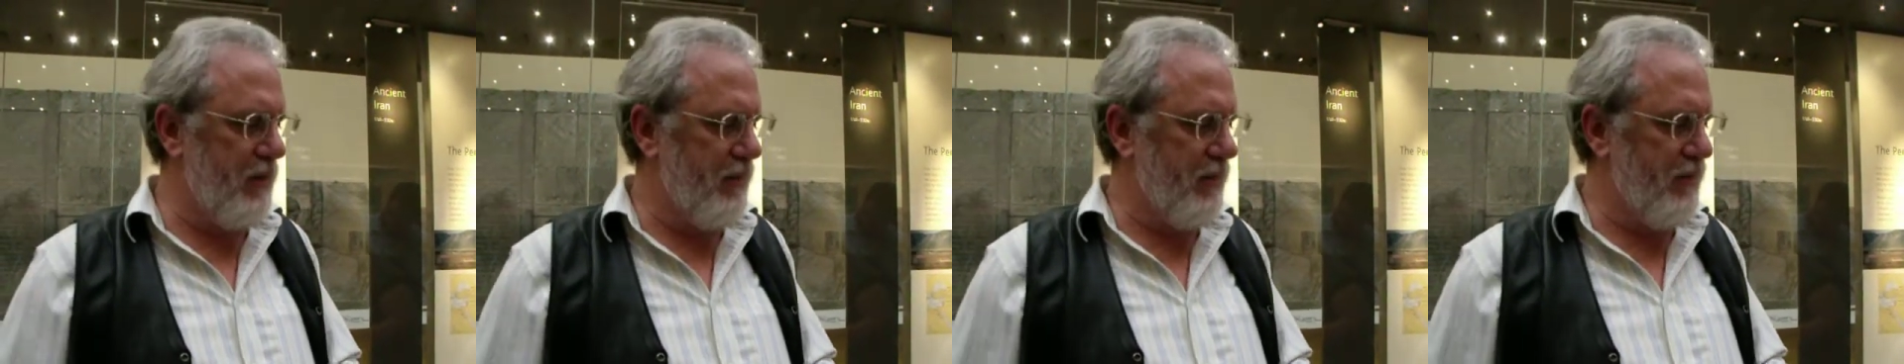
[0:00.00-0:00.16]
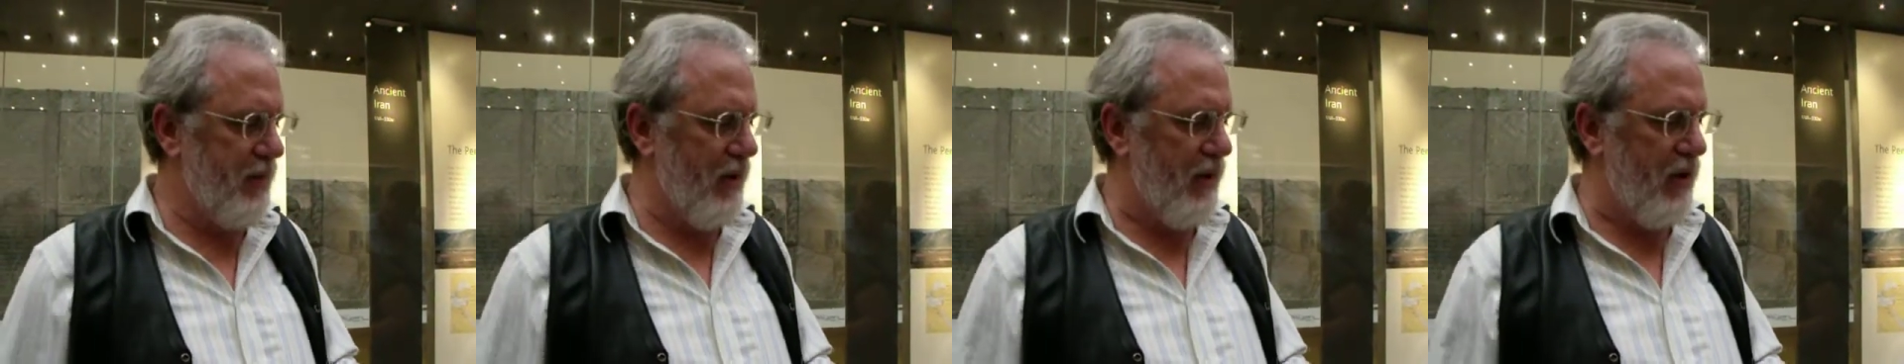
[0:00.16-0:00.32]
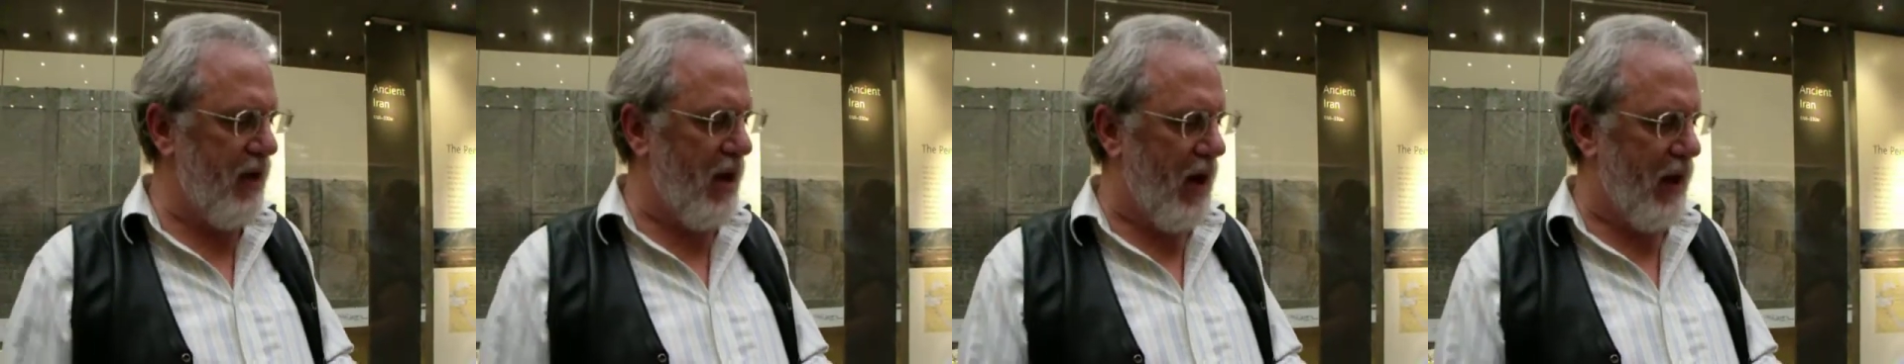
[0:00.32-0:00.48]

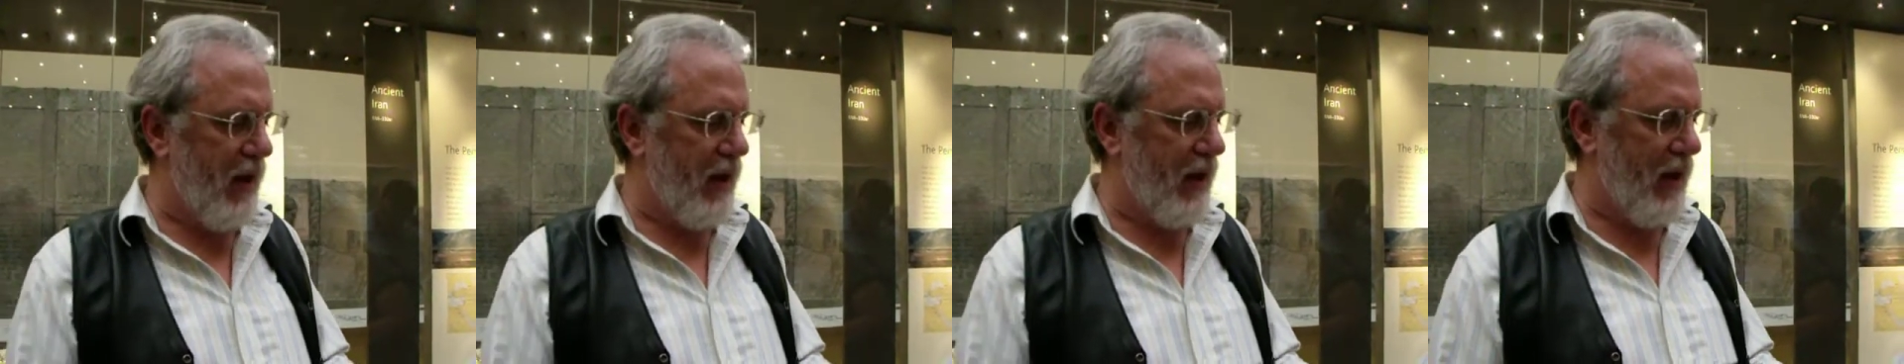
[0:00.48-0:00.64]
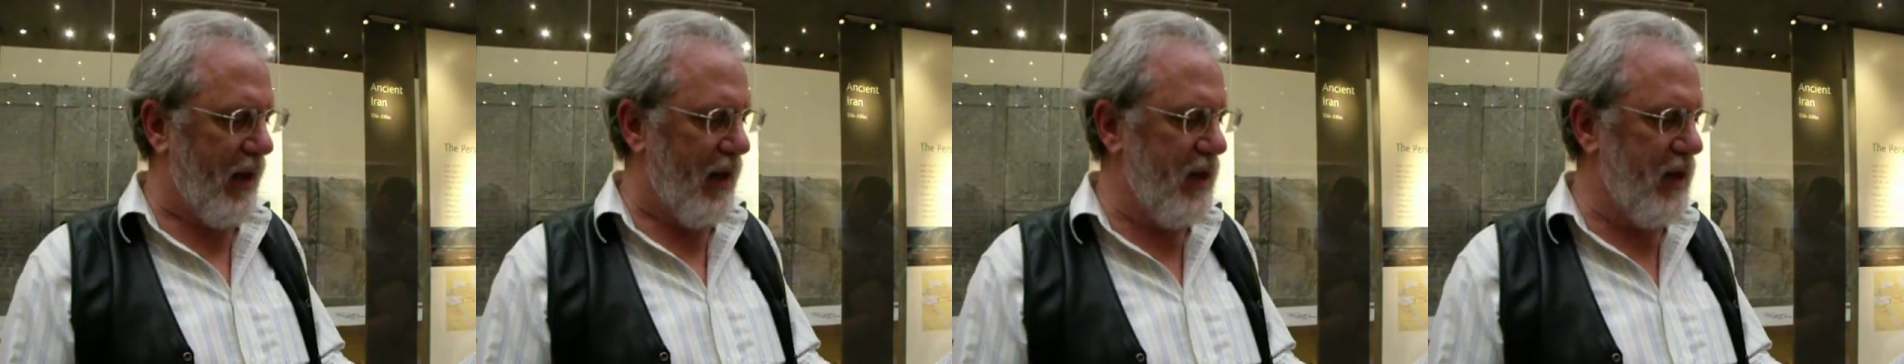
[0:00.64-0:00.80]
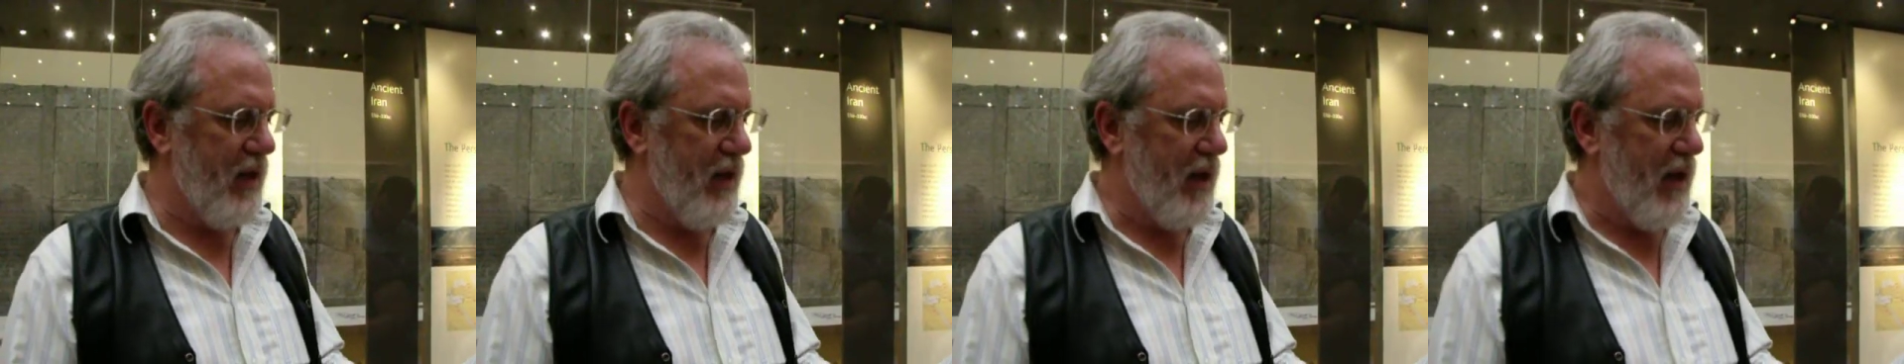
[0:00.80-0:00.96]

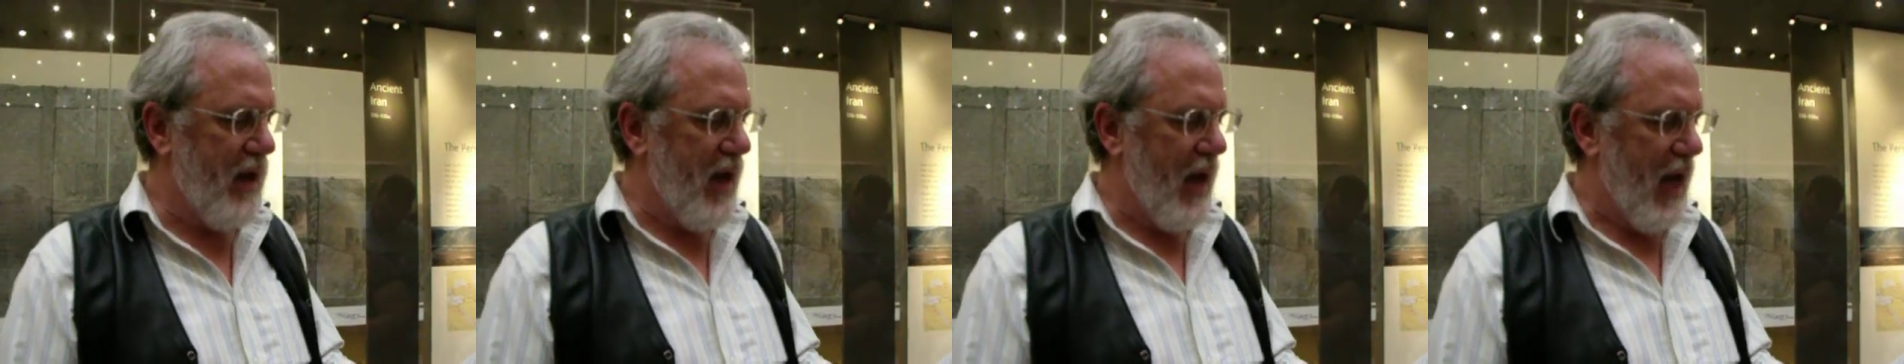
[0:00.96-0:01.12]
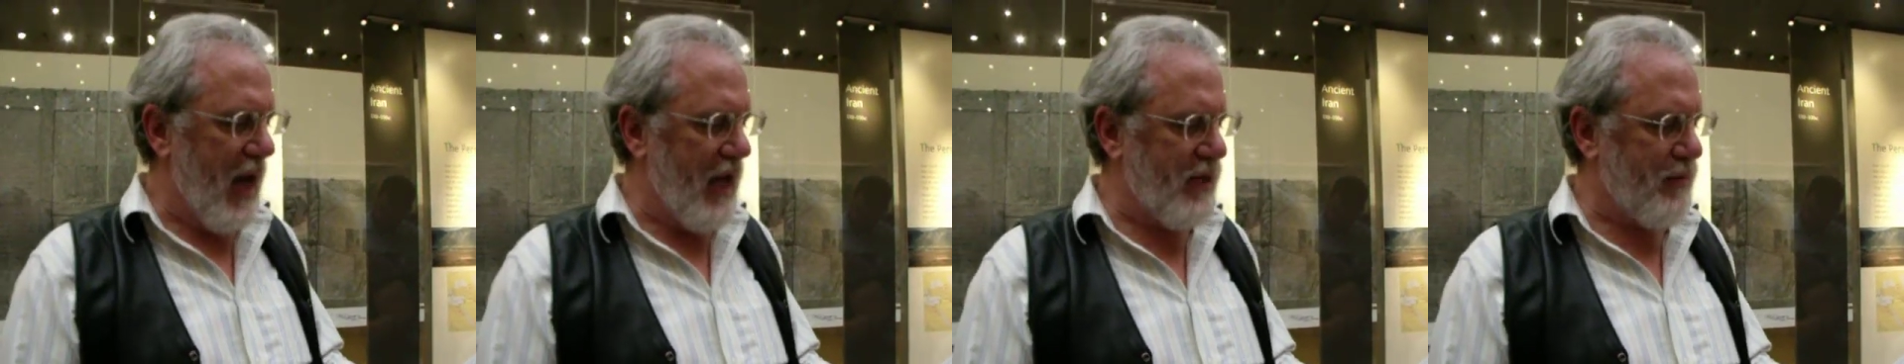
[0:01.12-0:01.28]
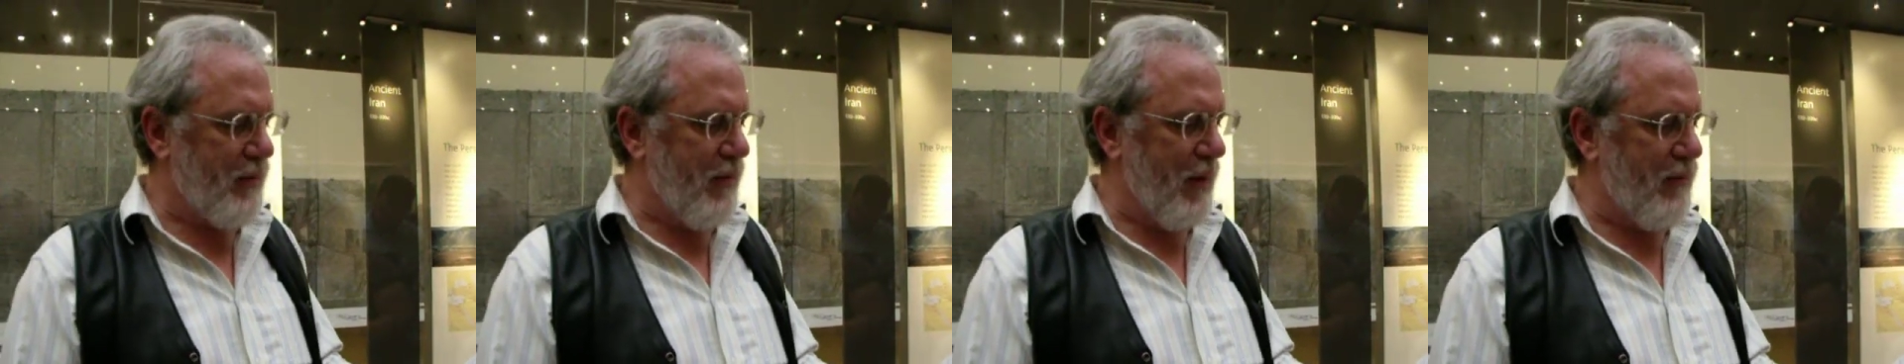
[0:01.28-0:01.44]
periodically,
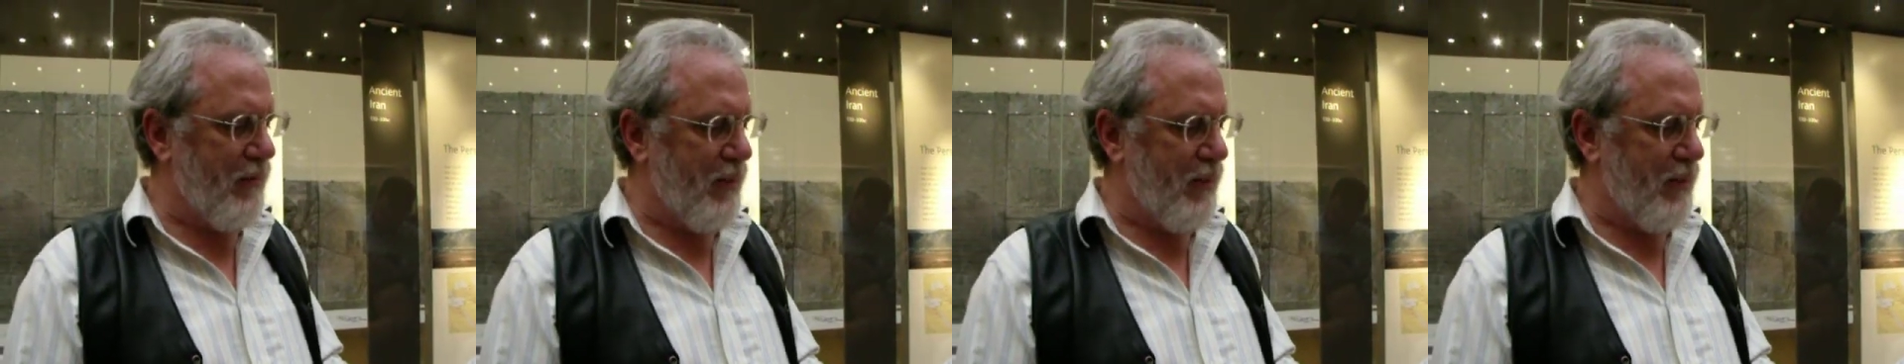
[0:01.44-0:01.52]
has been